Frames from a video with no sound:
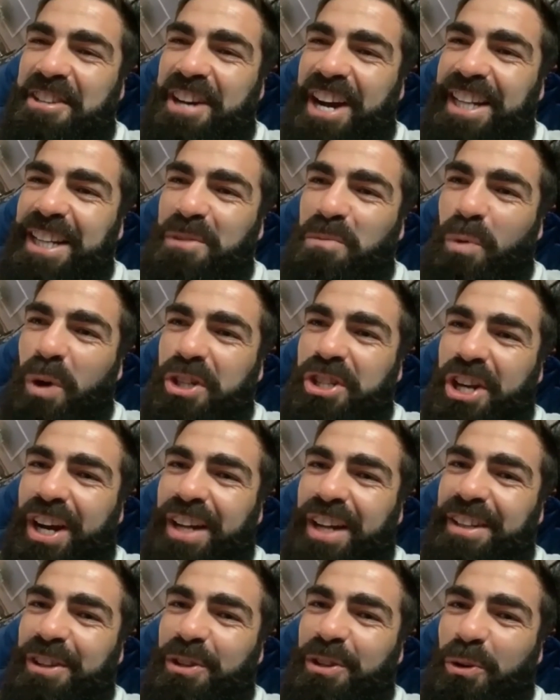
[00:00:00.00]
didn't watch it
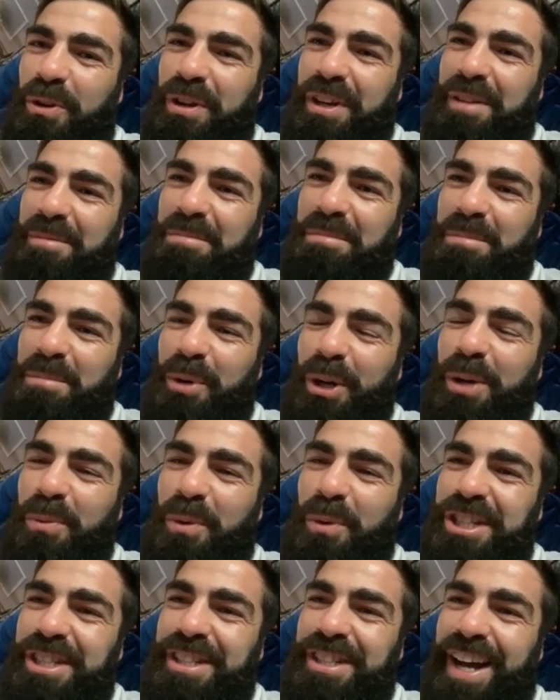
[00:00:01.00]
at the time, but I
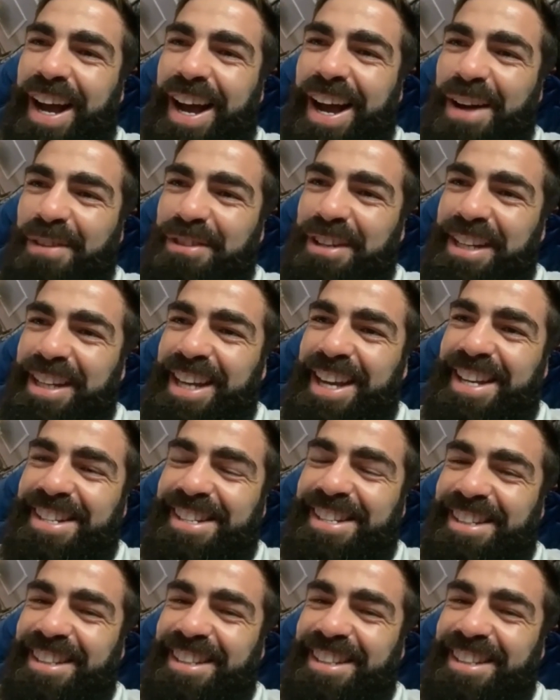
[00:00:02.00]
watched it after, yes.